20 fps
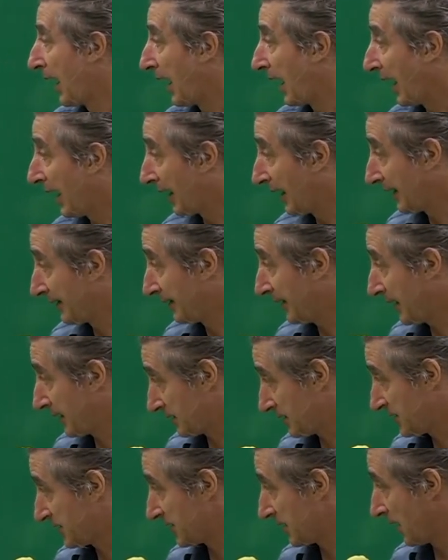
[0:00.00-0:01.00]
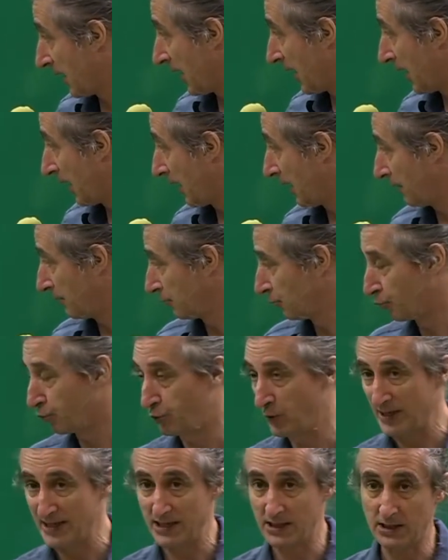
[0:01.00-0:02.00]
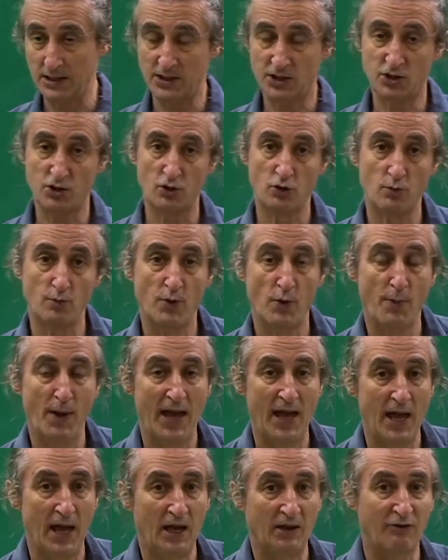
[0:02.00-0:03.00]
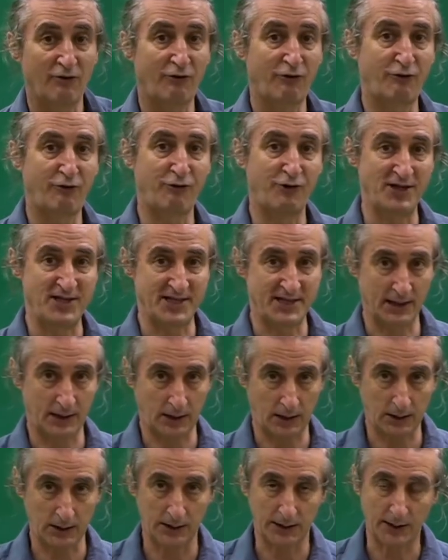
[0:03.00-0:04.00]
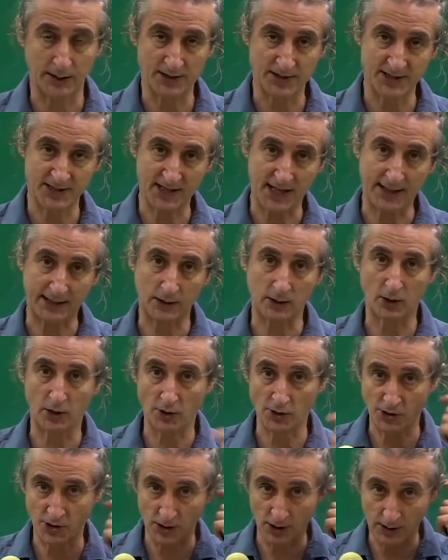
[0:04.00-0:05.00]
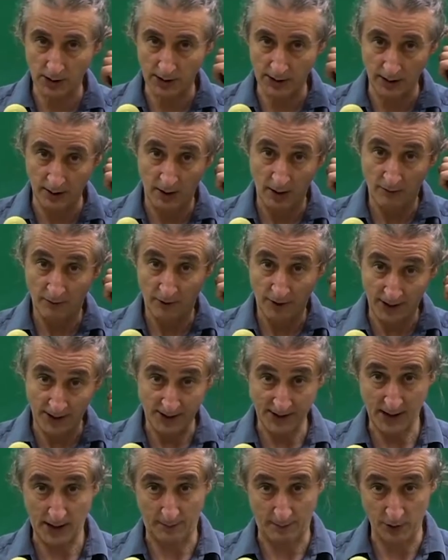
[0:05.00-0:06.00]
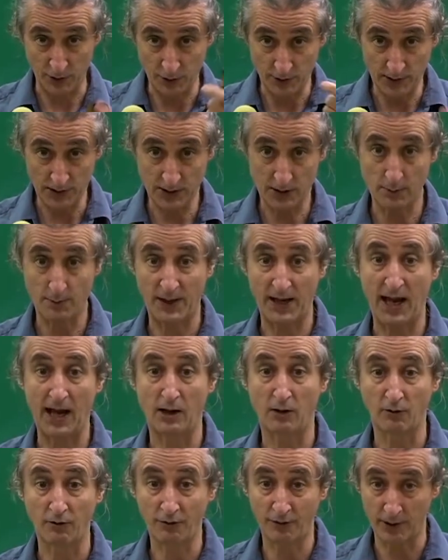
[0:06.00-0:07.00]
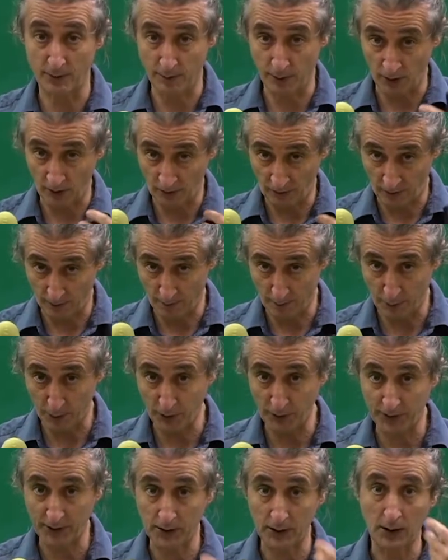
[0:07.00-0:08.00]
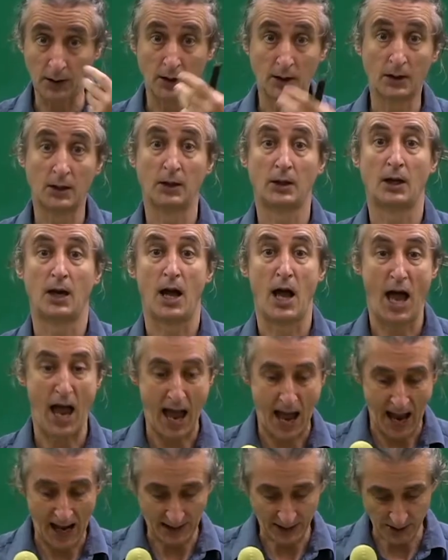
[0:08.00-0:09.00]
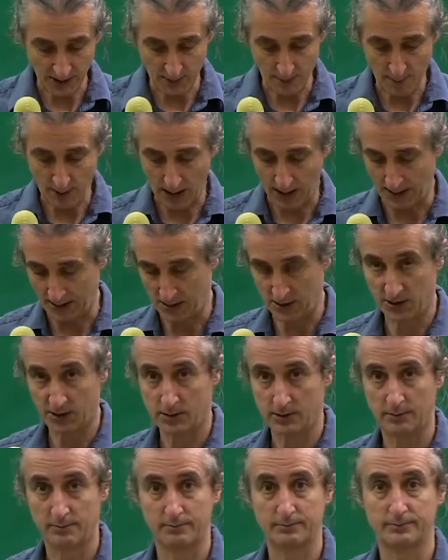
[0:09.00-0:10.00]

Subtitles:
And next, we need to prepare physically and psychologically for the exam. You need to be healthy both in body and in mind.